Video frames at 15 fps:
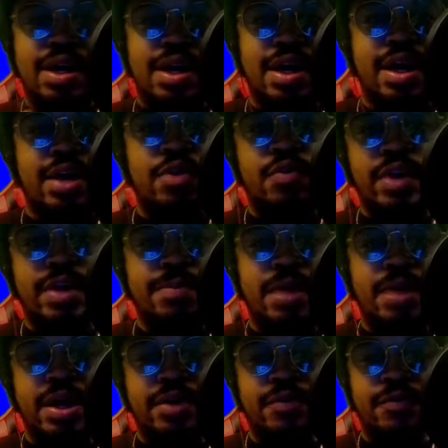a great
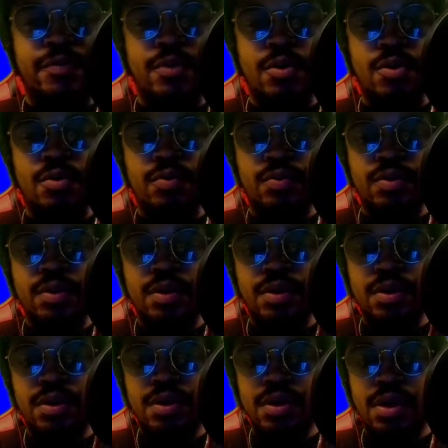microphone.
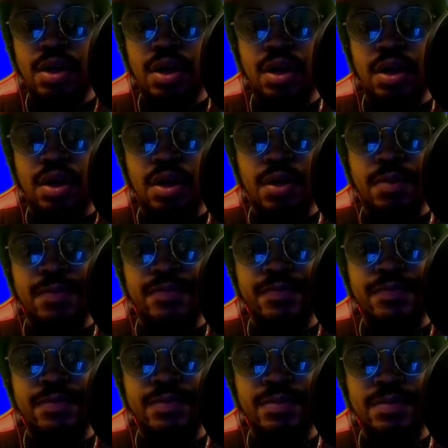I
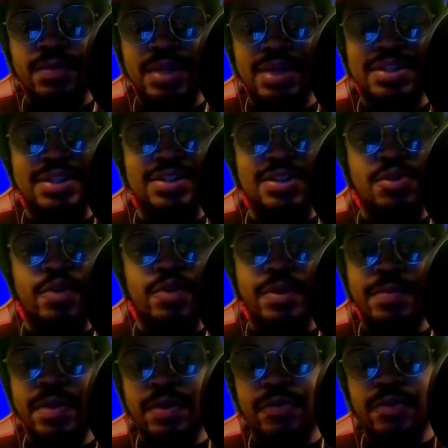said still a great
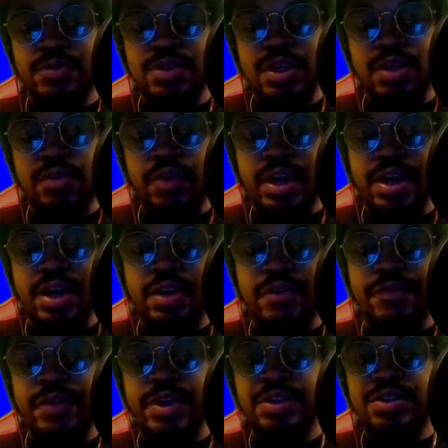microphone, still a great
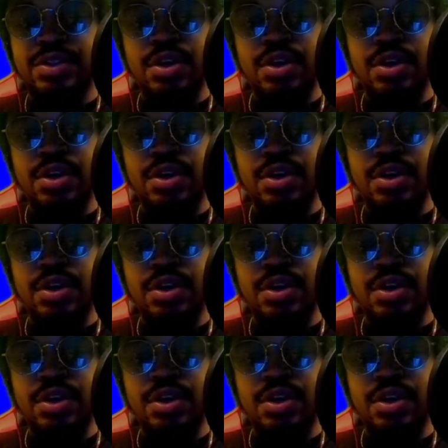interface.